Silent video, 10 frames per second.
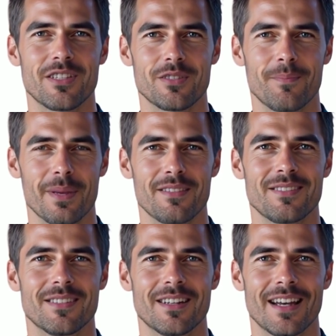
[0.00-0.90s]

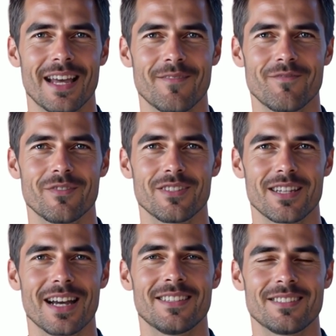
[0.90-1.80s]
Dispenza
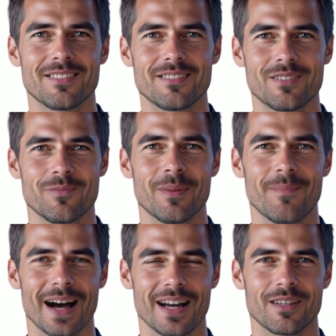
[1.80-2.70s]
emphasizes the
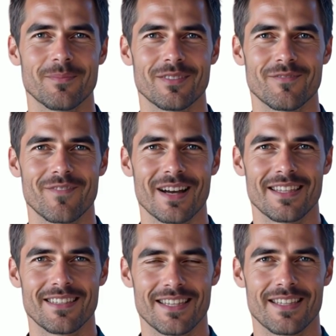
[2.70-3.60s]
remarkable
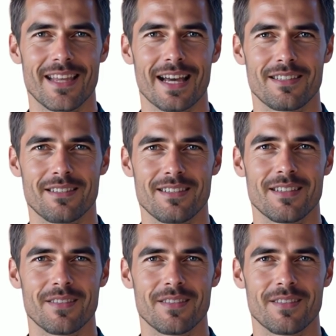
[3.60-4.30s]
finding that